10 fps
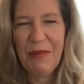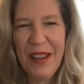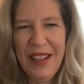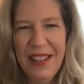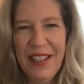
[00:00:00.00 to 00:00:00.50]

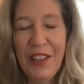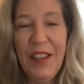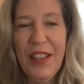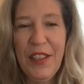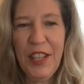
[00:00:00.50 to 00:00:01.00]
Right. Until you
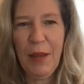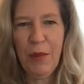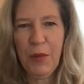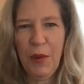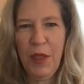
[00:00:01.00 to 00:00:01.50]
got the
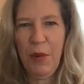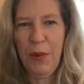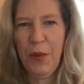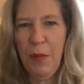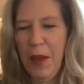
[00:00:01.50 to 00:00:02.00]
tables where there
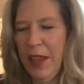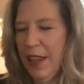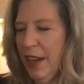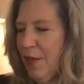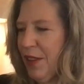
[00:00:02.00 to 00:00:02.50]
was a
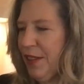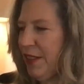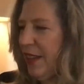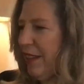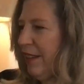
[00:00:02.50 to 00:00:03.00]
mic at every
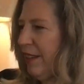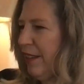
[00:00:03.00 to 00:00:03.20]
seat.